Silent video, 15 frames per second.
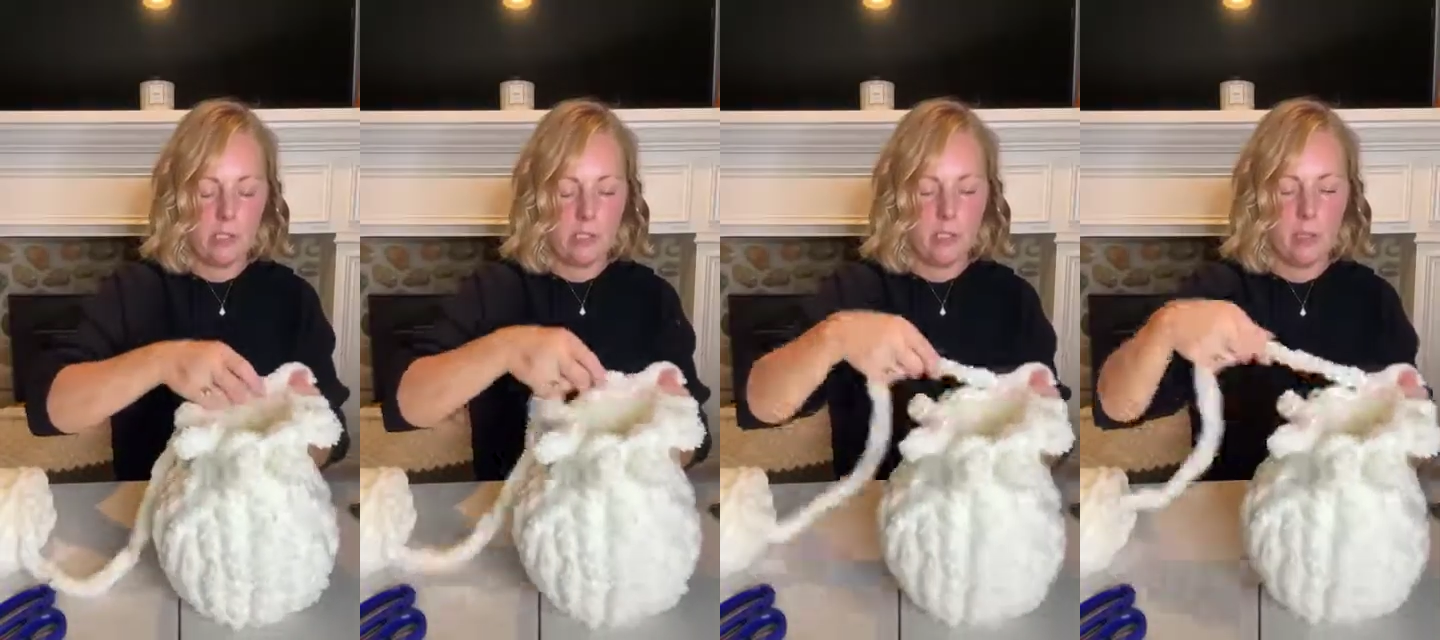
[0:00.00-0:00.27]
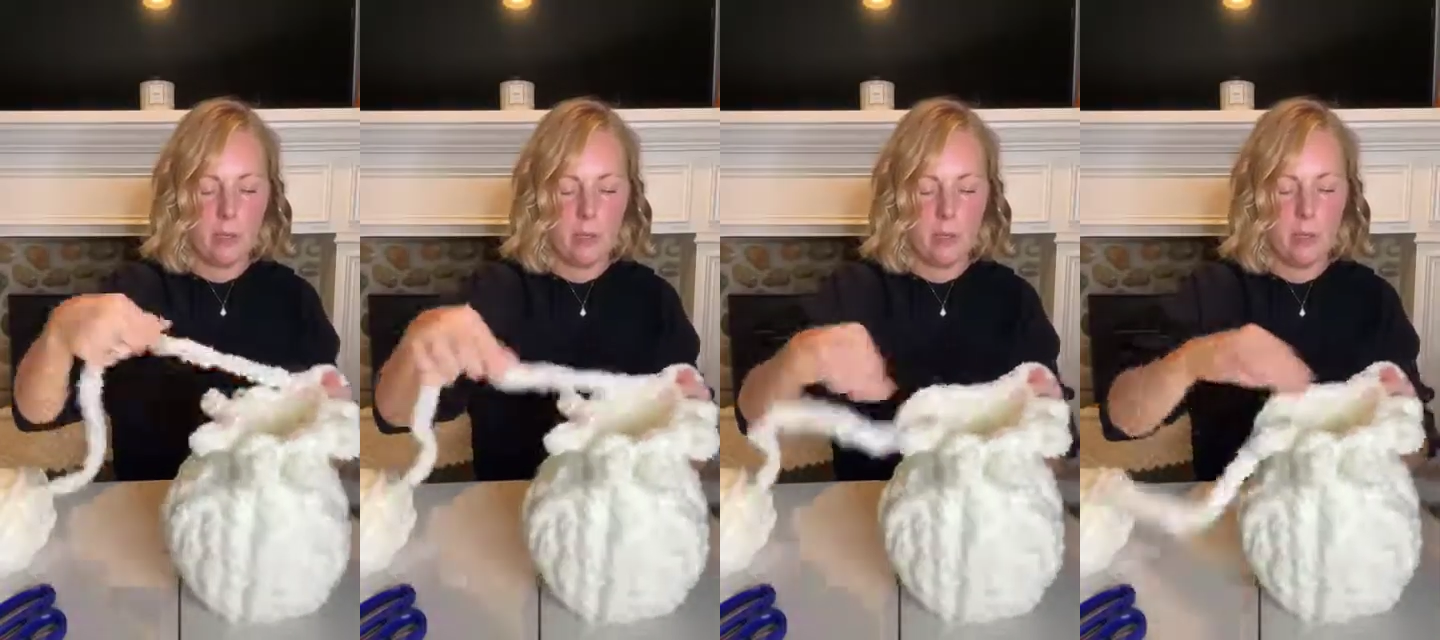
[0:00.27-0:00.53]
you're
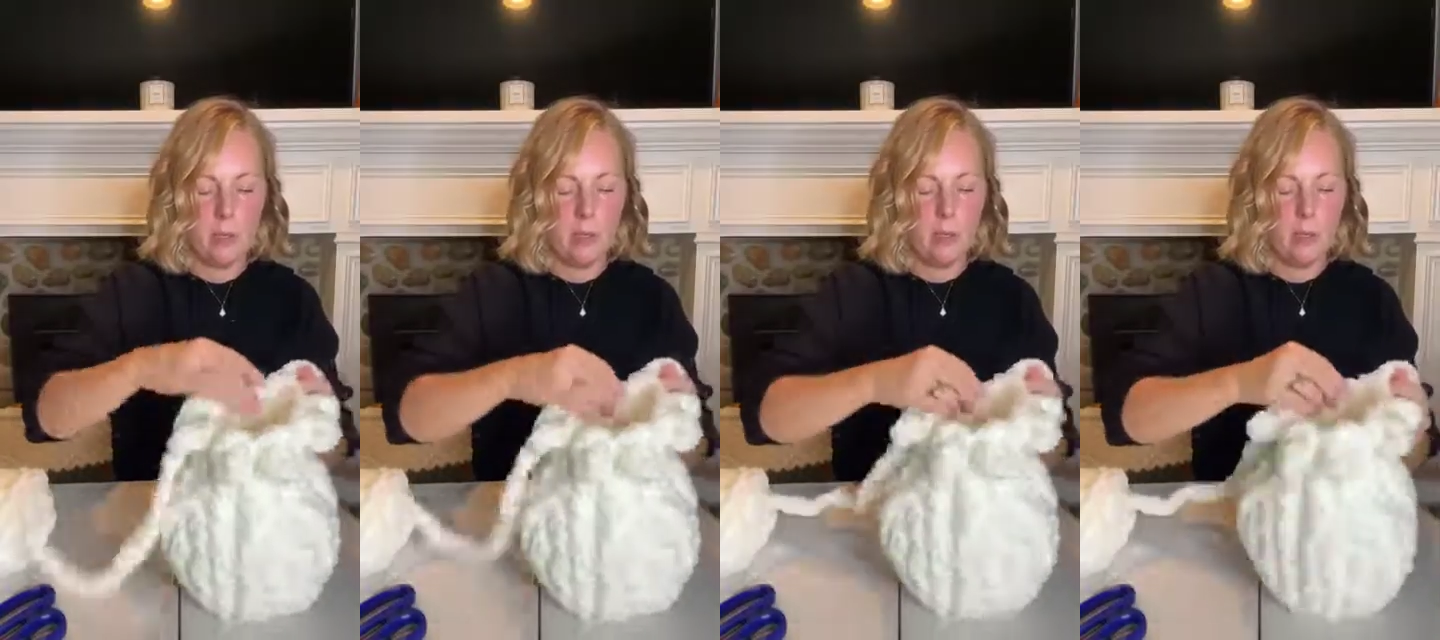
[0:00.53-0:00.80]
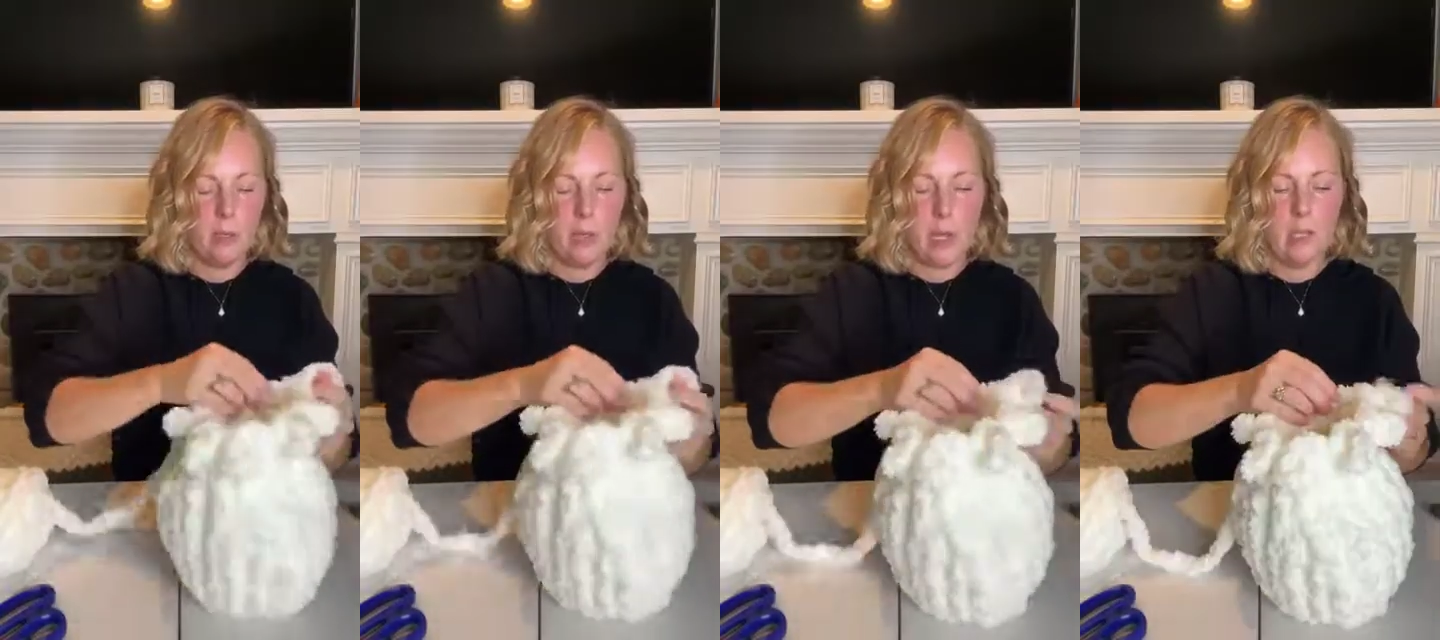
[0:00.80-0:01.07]
still going to be able to
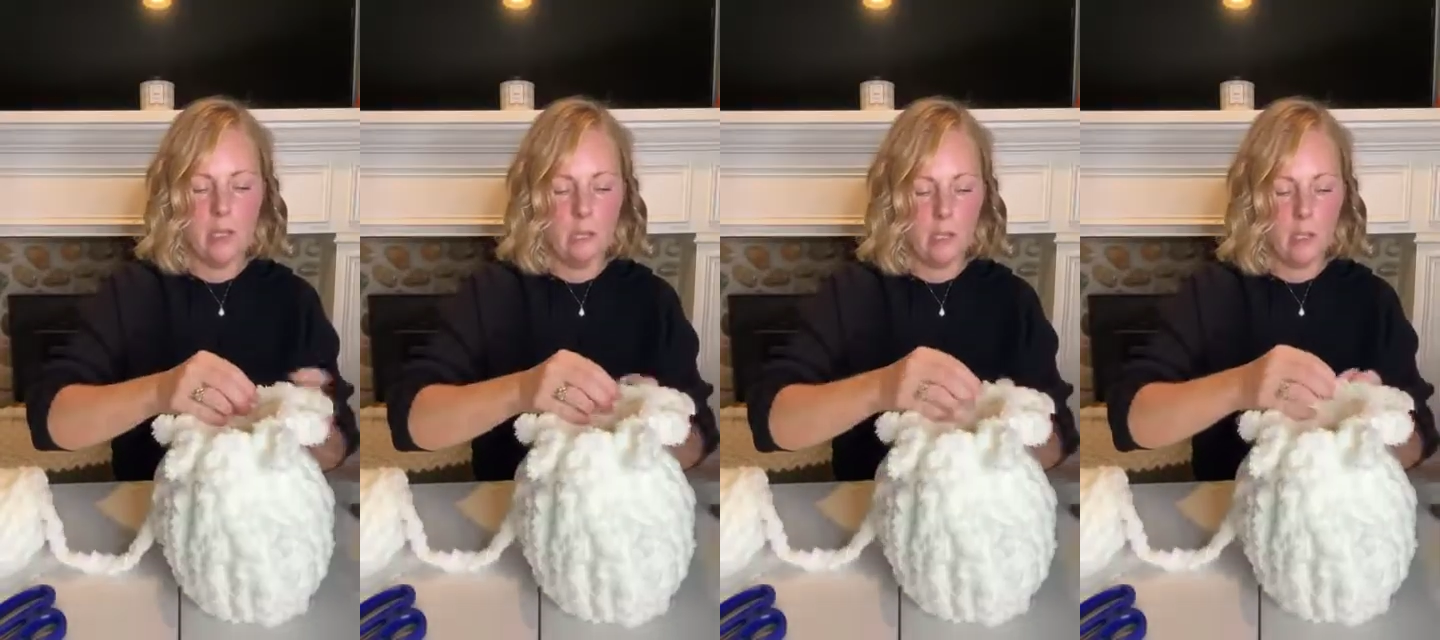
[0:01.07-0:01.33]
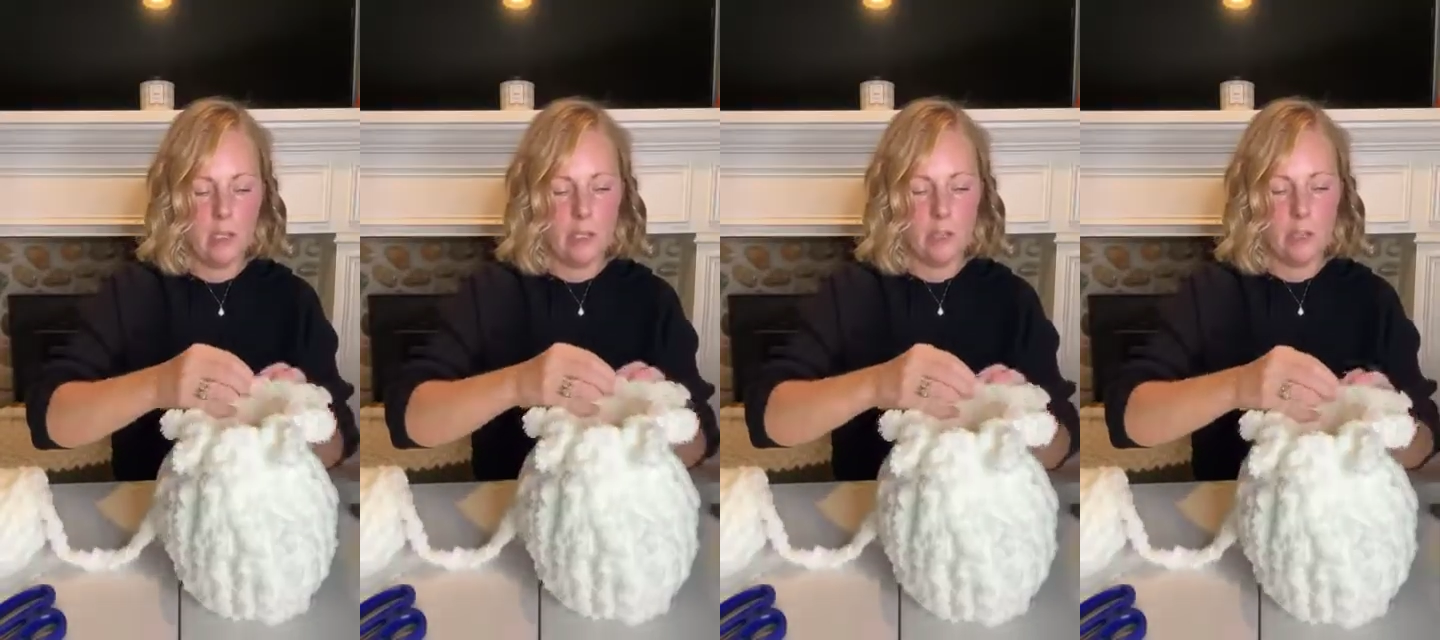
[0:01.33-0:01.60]
put the
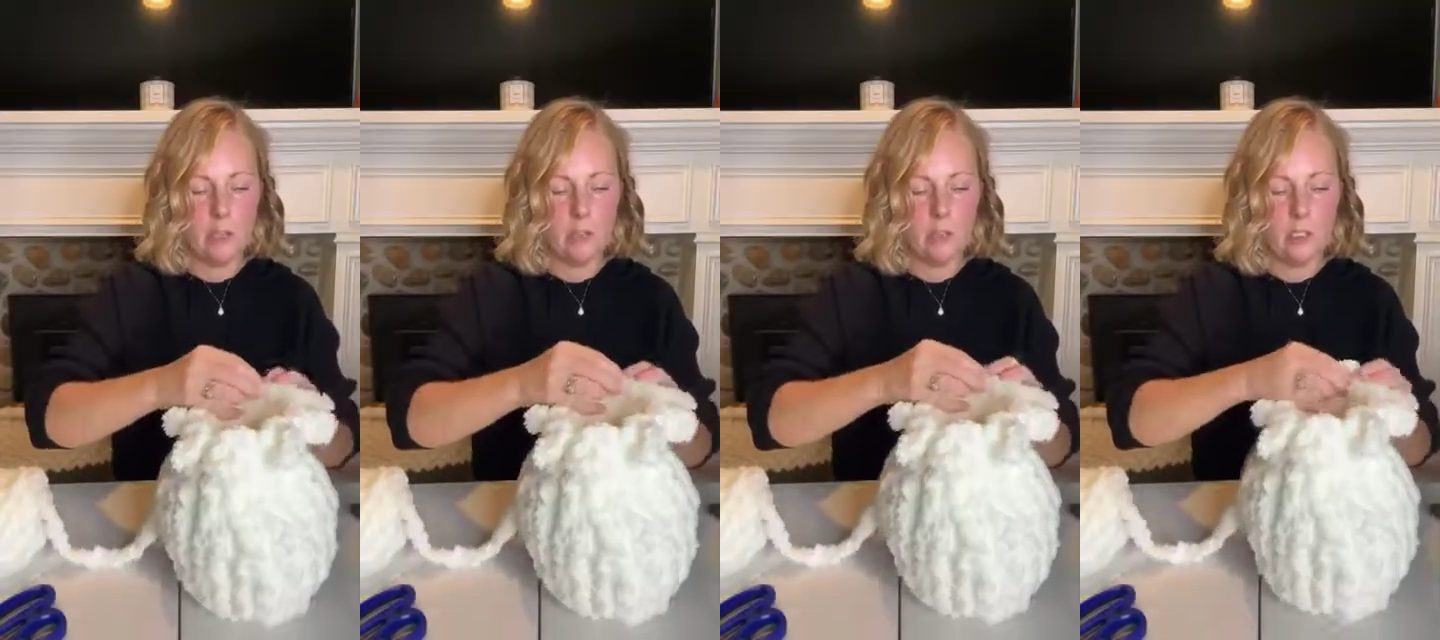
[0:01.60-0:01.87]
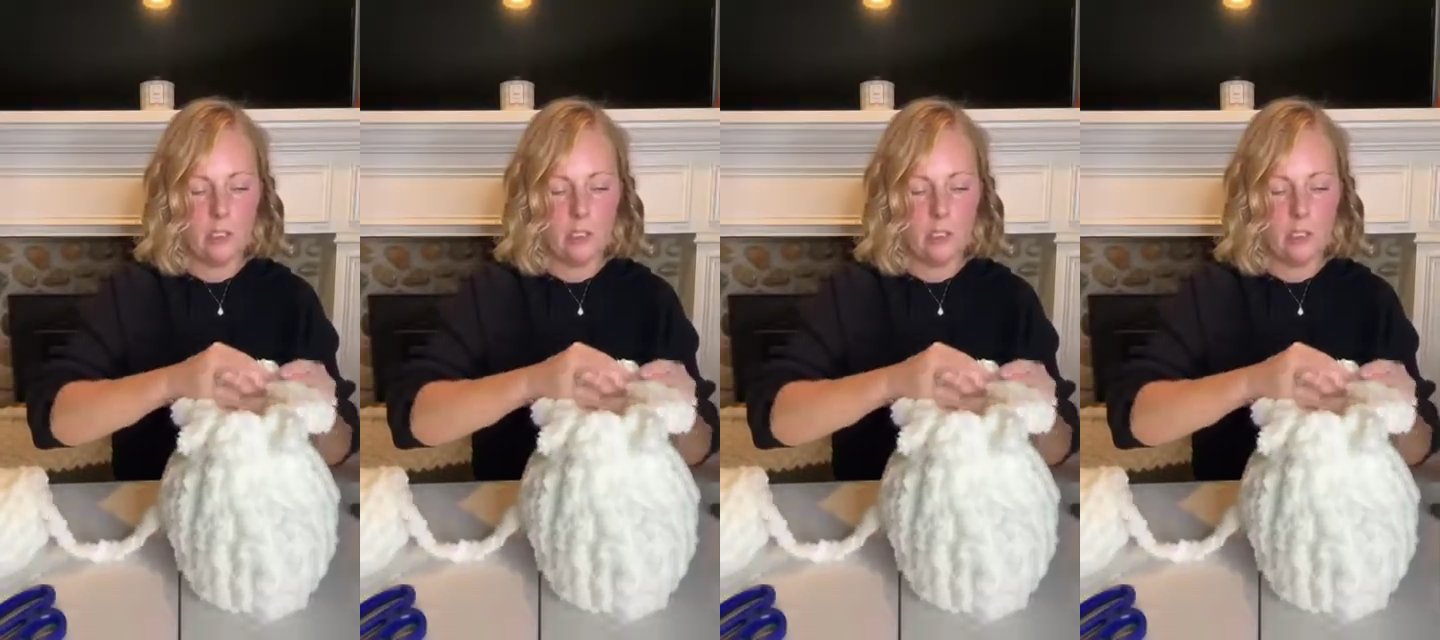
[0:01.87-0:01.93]
polyfill in there.